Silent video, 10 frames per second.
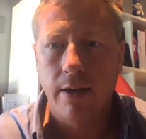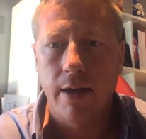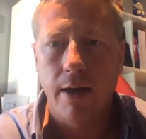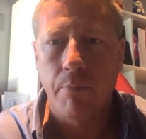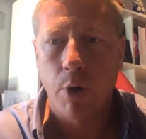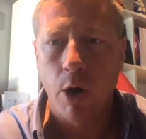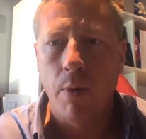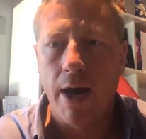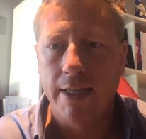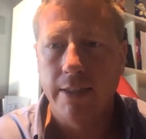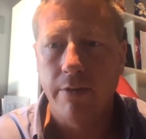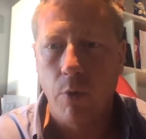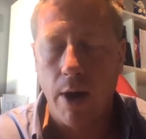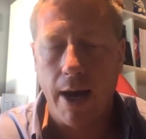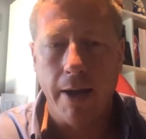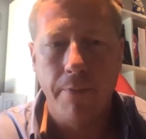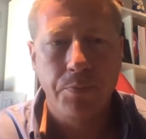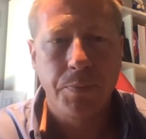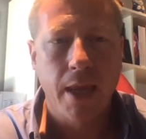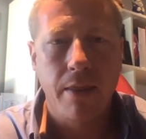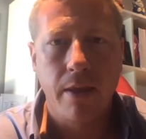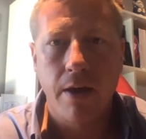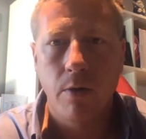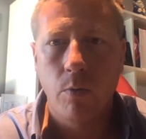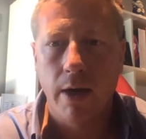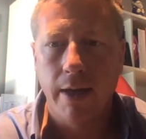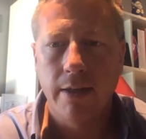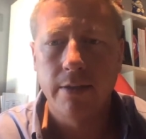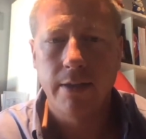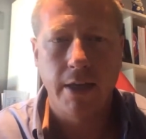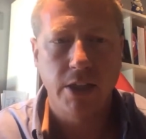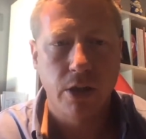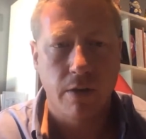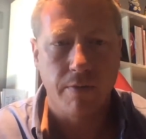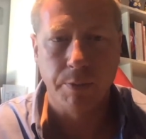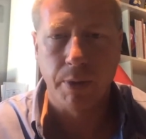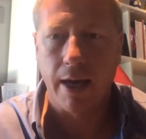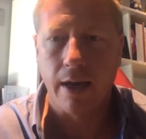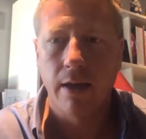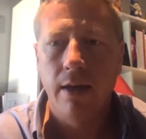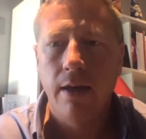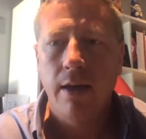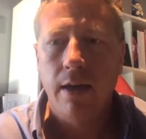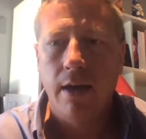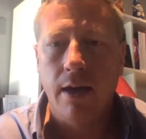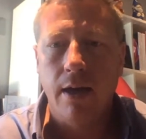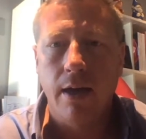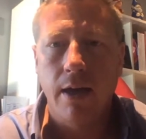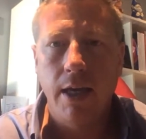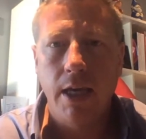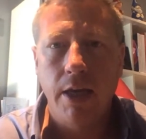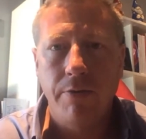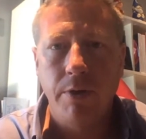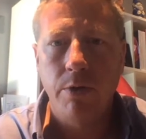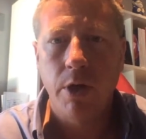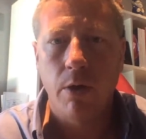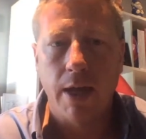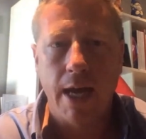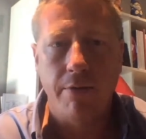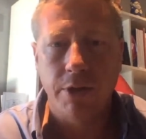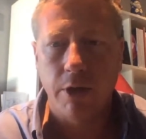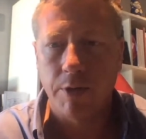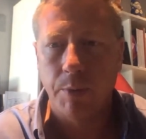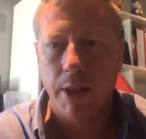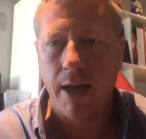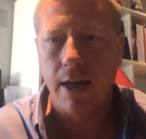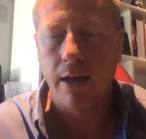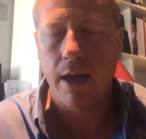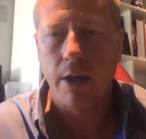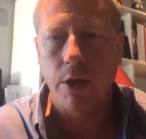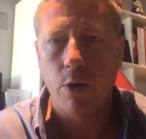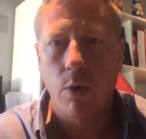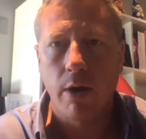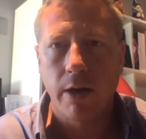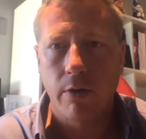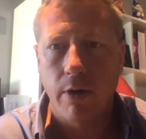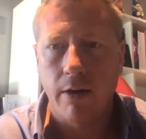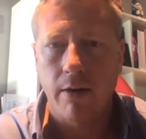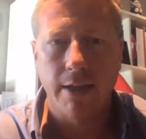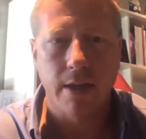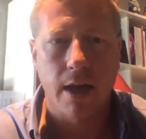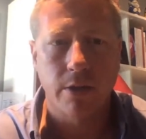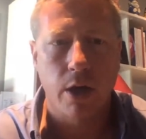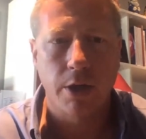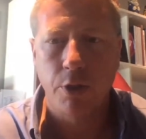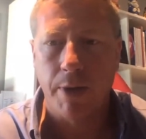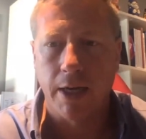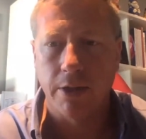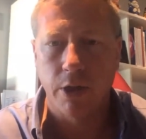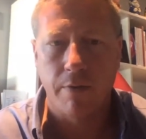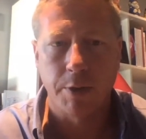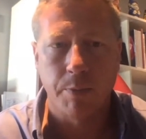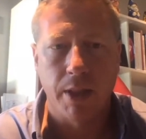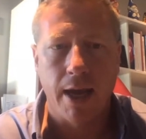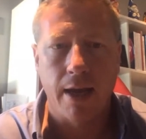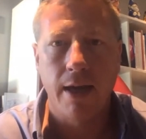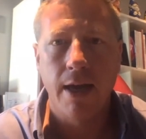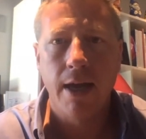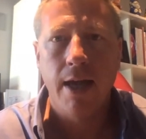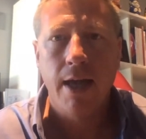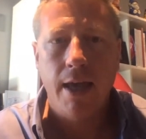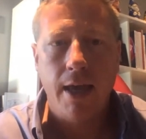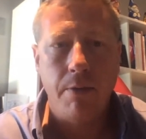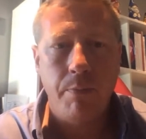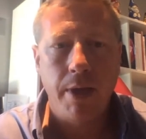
quick, proactive way. And the other one is a service plan. If you don't have a service plan and your integrator has not talked to you about a service plan,